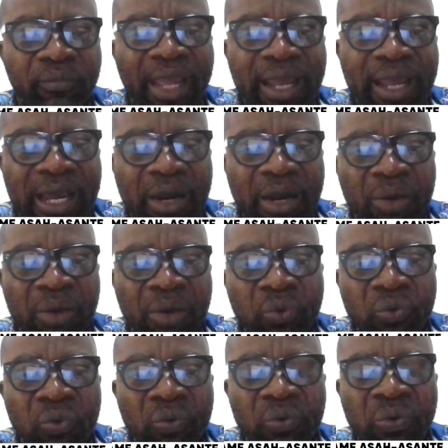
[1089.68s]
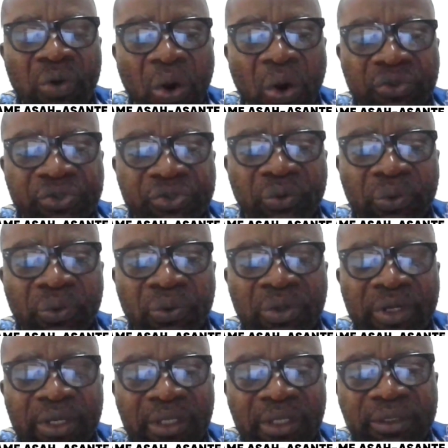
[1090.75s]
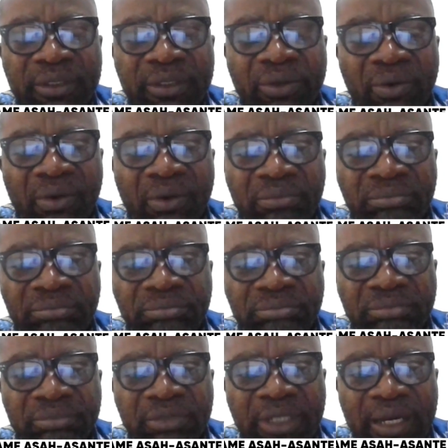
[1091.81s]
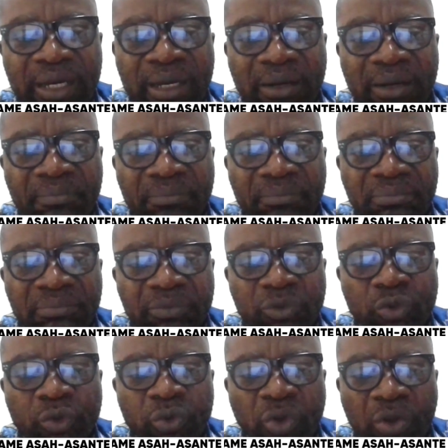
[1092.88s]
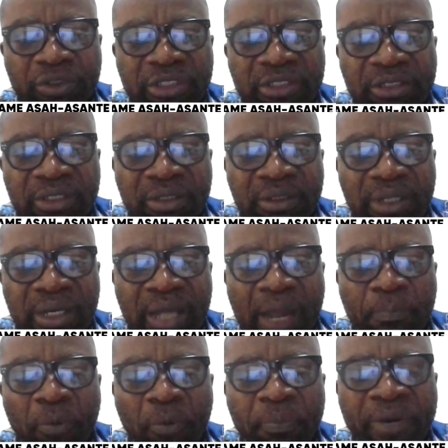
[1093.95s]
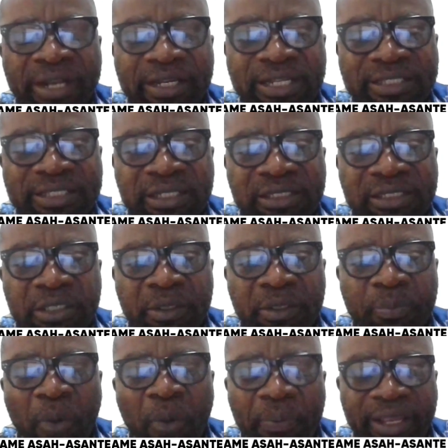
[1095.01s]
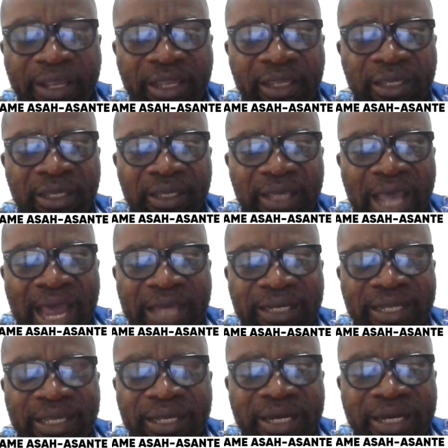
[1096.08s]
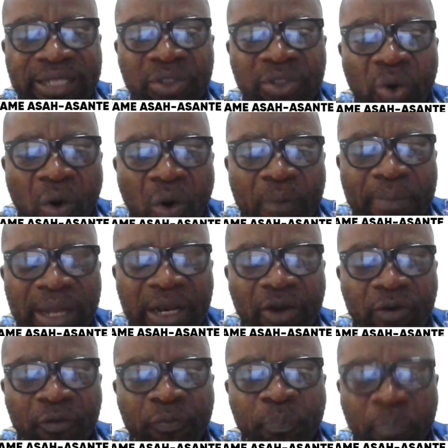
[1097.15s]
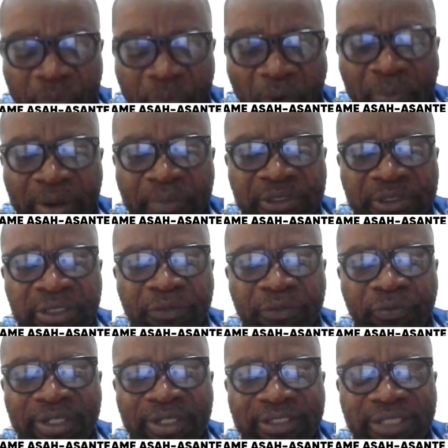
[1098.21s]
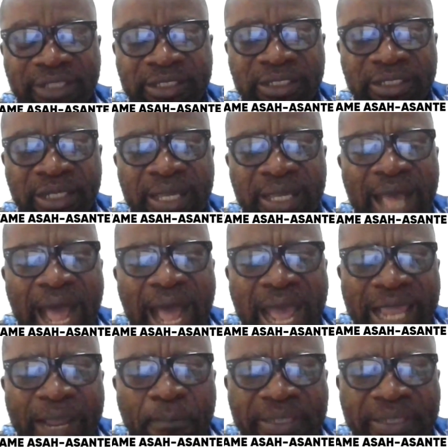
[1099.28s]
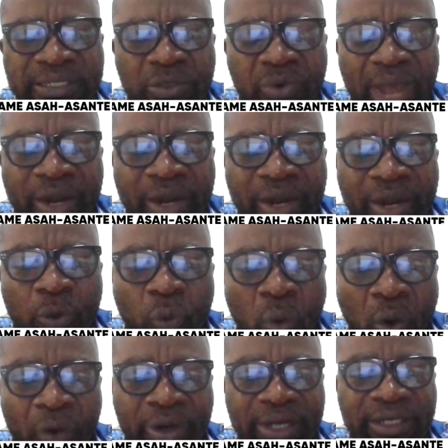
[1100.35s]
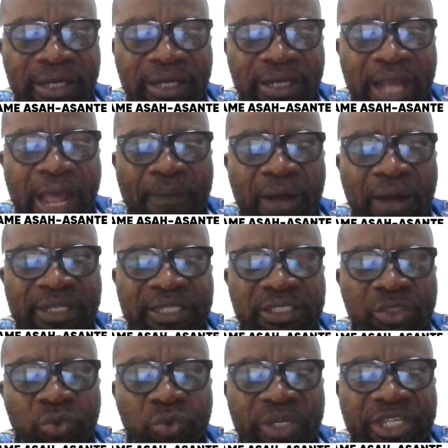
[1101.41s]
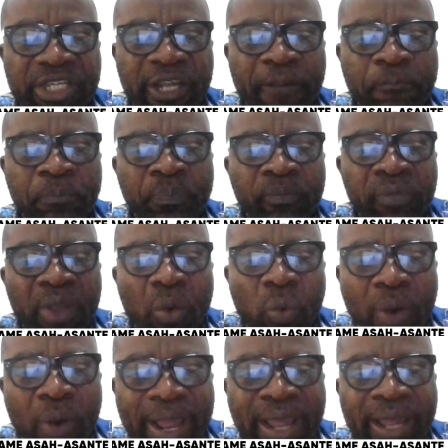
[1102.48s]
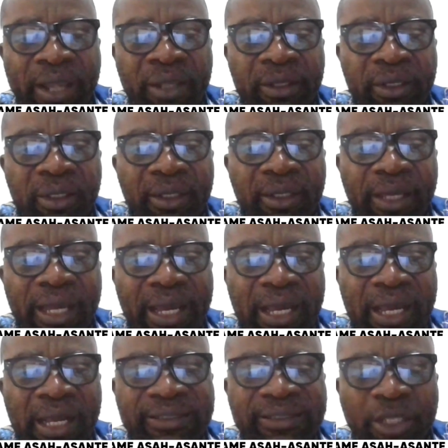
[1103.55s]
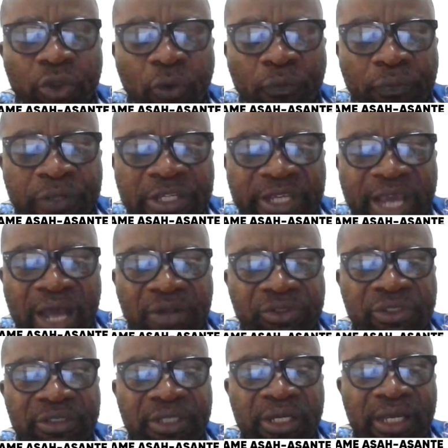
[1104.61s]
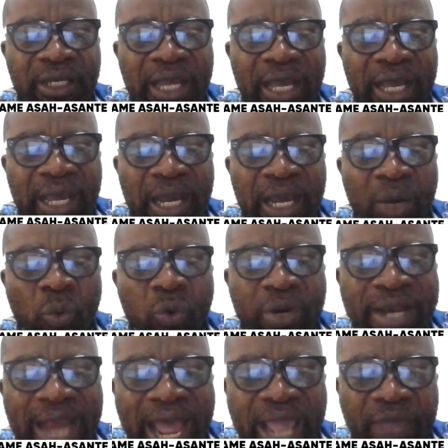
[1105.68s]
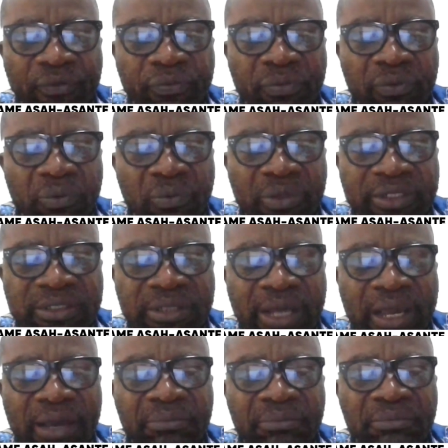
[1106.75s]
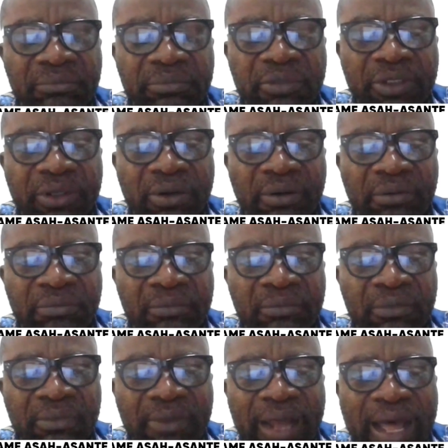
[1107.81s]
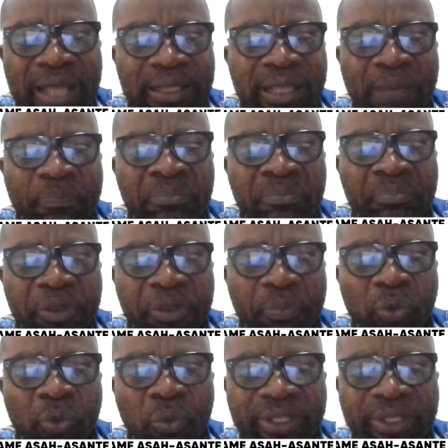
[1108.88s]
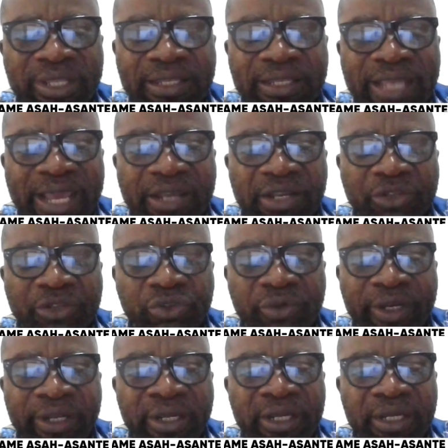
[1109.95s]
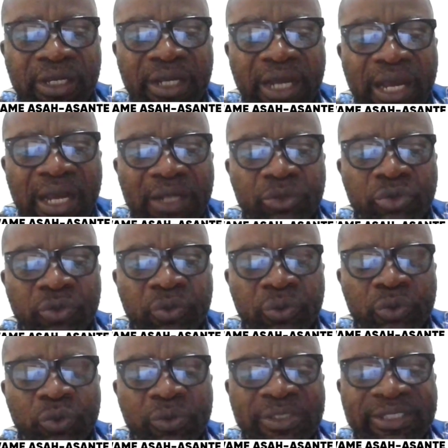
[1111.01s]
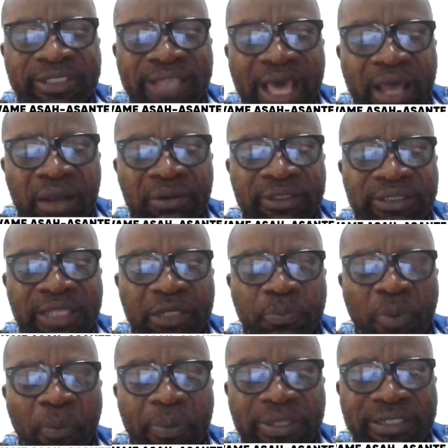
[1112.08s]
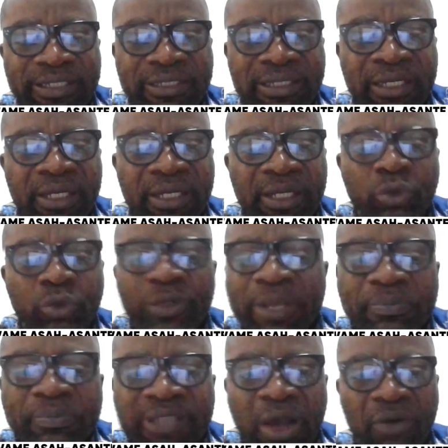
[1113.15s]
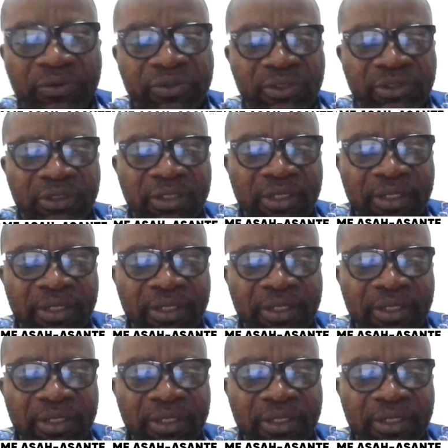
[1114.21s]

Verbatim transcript: uh, who also, you know, um, do not appropriate these things properly, and it creates all manner of problems for the state. I am particularly worried about the situation where uh, state officials uh, connive with, um, you know, other people within the industry uh, to, to sell state property to themselves.